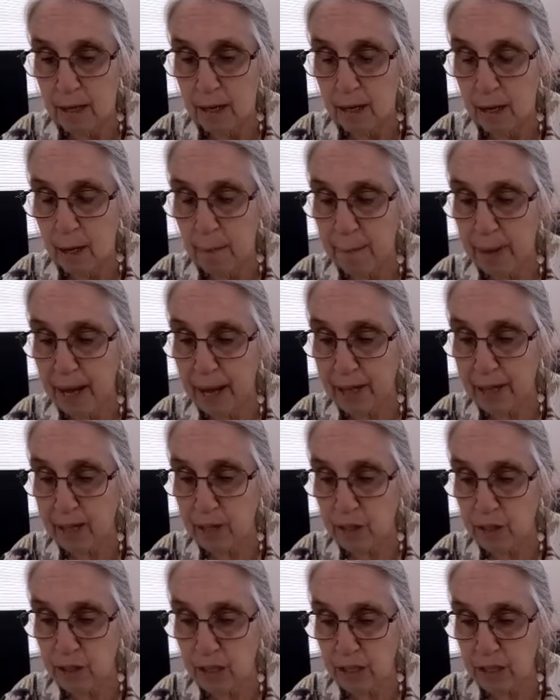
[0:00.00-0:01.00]
A
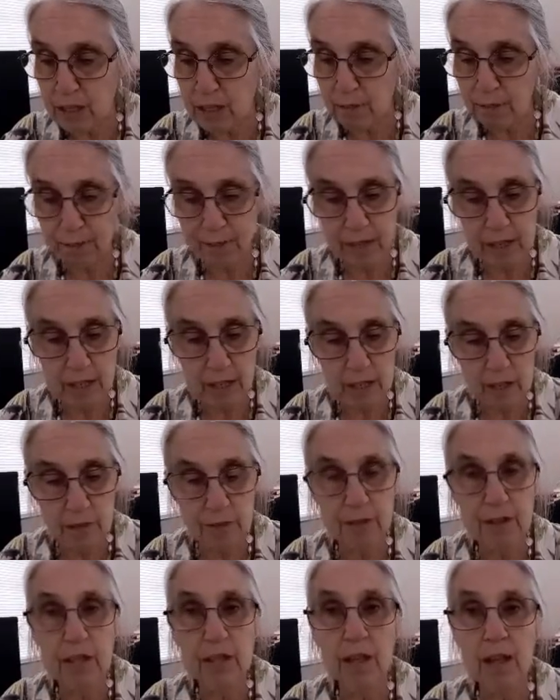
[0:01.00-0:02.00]
package that is effective
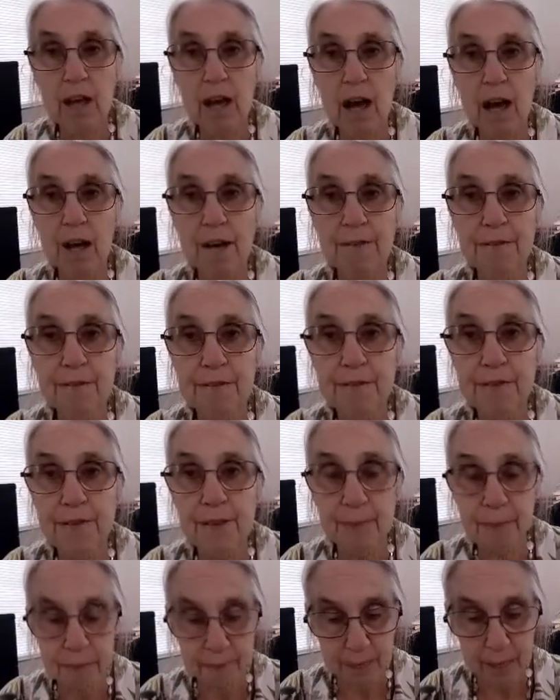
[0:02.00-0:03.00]
in life
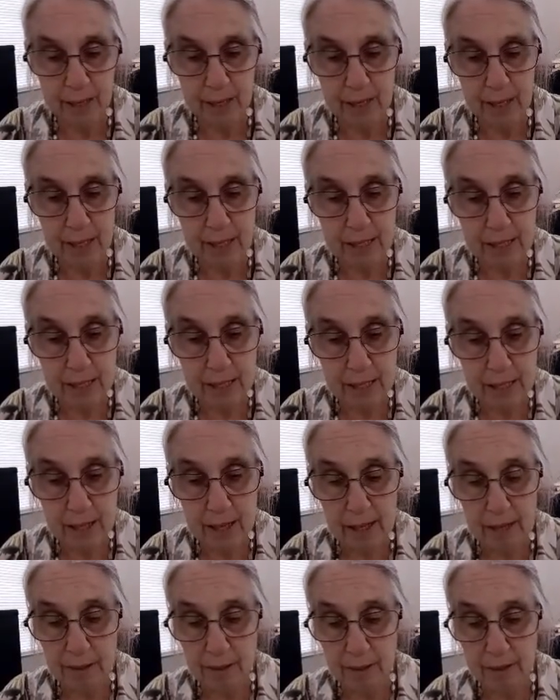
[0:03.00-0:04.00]
and in
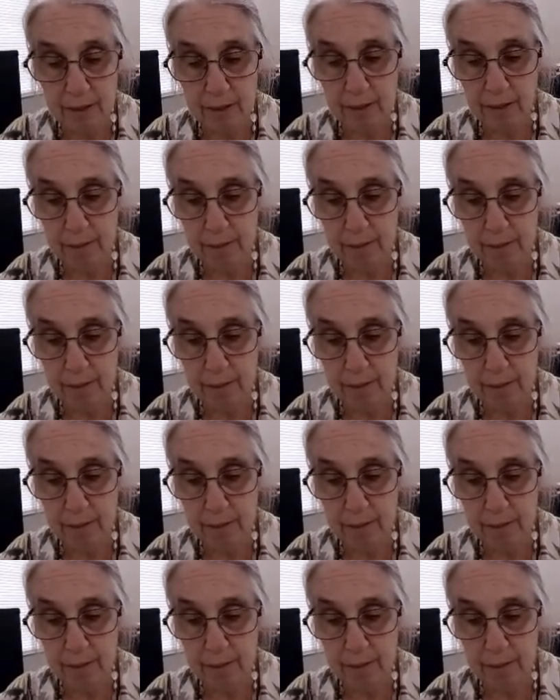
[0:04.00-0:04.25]
death.